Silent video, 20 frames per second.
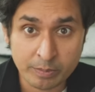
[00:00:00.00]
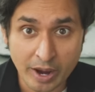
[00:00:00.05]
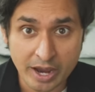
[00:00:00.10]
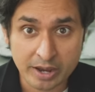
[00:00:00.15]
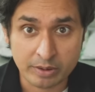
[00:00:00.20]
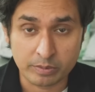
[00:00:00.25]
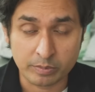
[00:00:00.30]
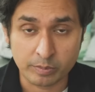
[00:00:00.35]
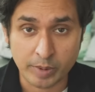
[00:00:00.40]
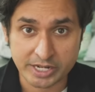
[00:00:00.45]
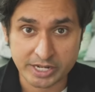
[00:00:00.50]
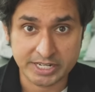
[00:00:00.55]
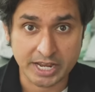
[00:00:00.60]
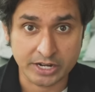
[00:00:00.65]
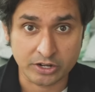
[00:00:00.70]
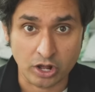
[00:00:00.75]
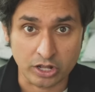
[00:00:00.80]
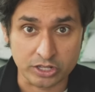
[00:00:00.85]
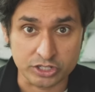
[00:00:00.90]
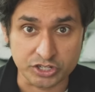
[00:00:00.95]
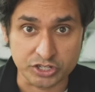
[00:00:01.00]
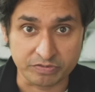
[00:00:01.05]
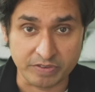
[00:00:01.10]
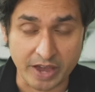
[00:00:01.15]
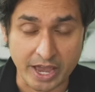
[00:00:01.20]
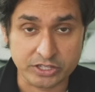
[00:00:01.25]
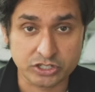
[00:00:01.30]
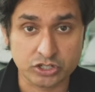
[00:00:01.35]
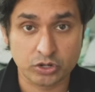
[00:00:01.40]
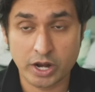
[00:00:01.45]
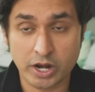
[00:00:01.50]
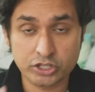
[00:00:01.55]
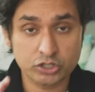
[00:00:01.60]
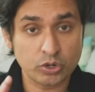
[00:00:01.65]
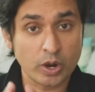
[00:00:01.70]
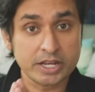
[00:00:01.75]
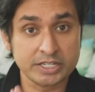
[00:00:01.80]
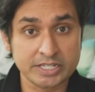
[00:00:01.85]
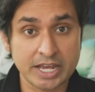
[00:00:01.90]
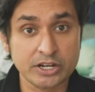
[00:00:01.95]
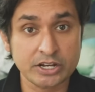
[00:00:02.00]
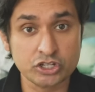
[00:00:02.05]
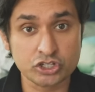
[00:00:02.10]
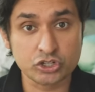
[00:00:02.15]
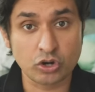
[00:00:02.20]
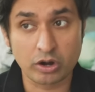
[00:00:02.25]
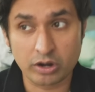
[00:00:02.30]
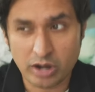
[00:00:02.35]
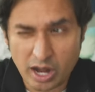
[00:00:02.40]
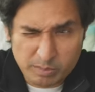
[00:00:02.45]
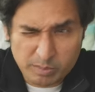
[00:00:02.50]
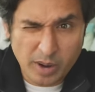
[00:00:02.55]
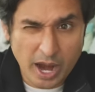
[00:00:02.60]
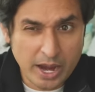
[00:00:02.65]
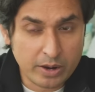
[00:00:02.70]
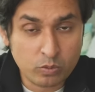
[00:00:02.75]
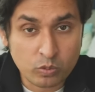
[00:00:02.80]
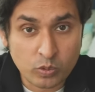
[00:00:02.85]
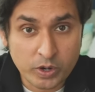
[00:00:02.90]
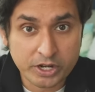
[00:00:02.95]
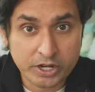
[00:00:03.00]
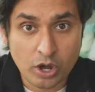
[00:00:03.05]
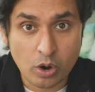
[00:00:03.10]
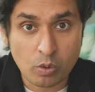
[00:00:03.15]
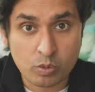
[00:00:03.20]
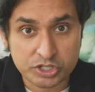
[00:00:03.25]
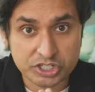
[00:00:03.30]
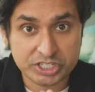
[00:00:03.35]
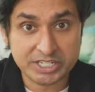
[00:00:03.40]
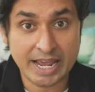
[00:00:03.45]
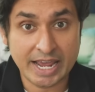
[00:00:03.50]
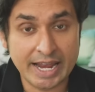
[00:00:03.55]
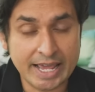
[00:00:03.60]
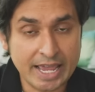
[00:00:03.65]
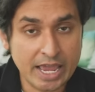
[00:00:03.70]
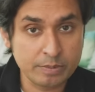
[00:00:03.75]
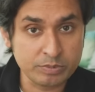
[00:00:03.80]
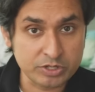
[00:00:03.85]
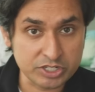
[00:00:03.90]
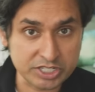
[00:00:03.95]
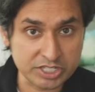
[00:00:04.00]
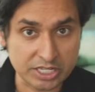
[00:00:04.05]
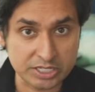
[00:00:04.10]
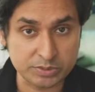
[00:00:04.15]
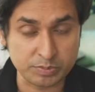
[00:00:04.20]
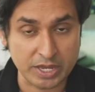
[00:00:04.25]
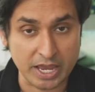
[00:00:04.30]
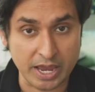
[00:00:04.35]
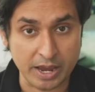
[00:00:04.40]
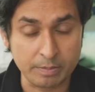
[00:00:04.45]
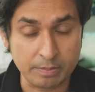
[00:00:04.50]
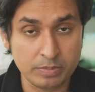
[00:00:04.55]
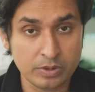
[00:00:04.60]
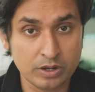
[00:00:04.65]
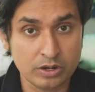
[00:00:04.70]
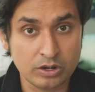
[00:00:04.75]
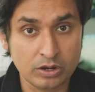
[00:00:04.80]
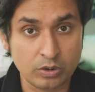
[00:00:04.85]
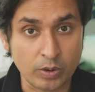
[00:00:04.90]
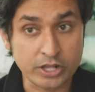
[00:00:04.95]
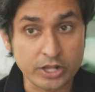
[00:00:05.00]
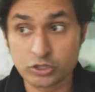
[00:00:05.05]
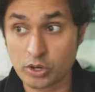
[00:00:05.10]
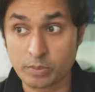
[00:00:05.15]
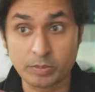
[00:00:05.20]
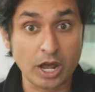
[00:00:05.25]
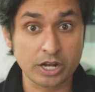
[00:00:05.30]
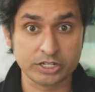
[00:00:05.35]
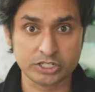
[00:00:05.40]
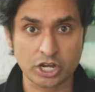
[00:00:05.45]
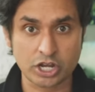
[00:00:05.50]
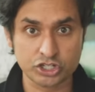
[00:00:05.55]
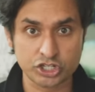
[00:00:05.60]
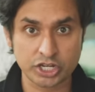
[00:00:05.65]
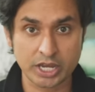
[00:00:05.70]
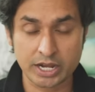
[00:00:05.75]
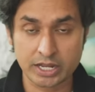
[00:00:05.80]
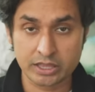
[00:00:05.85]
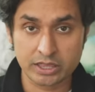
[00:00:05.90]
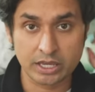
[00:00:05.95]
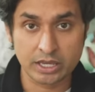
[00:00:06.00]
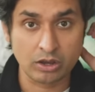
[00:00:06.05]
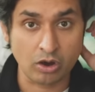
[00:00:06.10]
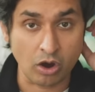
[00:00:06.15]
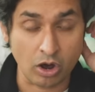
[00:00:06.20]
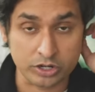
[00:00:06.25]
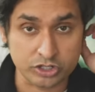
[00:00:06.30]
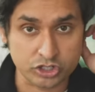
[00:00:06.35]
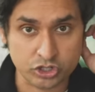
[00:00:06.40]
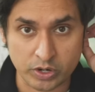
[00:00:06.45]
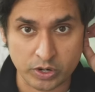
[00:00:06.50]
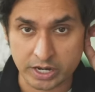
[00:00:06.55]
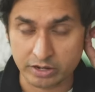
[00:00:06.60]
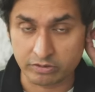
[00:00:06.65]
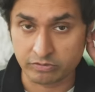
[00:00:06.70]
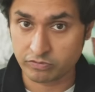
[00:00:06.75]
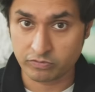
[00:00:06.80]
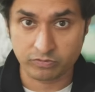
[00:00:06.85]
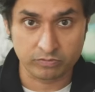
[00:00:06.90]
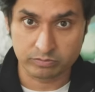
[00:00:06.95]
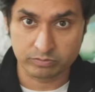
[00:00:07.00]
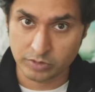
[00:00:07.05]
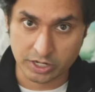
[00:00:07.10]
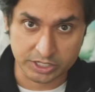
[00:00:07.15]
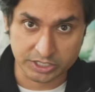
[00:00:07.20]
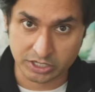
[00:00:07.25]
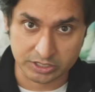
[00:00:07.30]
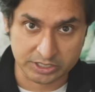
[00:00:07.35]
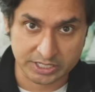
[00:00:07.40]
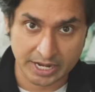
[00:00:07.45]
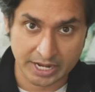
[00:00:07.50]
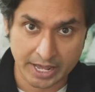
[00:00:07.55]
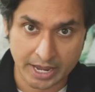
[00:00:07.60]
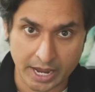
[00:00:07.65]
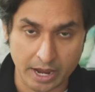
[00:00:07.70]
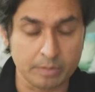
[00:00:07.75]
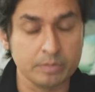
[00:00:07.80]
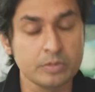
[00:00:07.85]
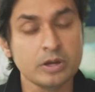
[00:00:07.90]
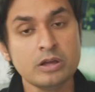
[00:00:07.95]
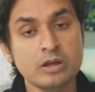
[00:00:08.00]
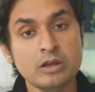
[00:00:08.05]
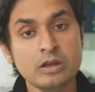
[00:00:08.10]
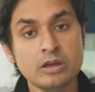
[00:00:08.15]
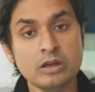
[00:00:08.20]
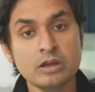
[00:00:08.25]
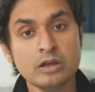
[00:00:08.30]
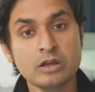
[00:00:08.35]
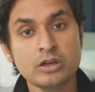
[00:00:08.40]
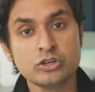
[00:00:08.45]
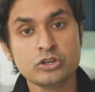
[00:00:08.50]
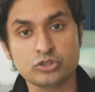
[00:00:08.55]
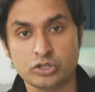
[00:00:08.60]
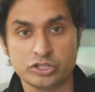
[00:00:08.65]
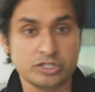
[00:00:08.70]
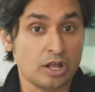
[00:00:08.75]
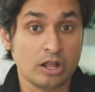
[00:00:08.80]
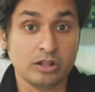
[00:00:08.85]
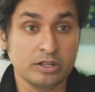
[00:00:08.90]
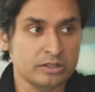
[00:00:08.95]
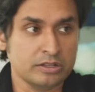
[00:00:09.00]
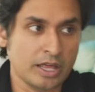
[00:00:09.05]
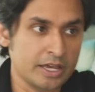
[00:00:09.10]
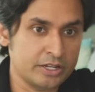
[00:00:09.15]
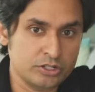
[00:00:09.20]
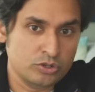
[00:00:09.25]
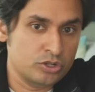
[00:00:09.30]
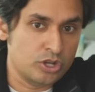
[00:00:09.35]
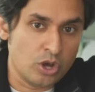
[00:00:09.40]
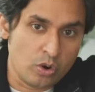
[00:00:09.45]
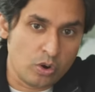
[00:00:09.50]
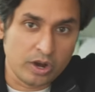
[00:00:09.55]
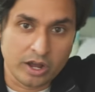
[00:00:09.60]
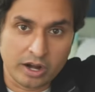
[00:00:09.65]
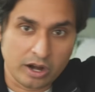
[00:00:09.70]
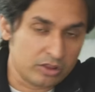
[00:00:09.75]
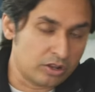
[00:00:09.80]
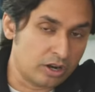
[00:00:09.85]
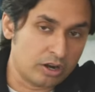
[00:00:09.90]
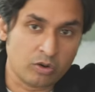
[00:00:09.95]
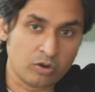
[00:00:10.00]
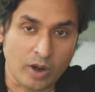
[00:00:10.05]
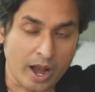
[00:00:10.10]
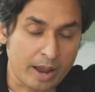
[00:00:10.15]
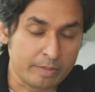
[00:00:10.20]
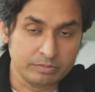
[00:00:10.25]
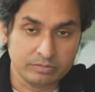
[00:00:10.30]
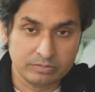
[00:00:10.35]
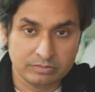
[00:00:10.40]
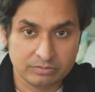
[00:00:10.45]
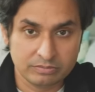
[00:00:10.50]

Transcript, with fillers: my, my technology fast, right? So I tend to start, uh, my window was 10 a.m. to 6 p.m., right? So I'm not touching anything on a screen until 10 a.m. So I'll like do yoga and other crap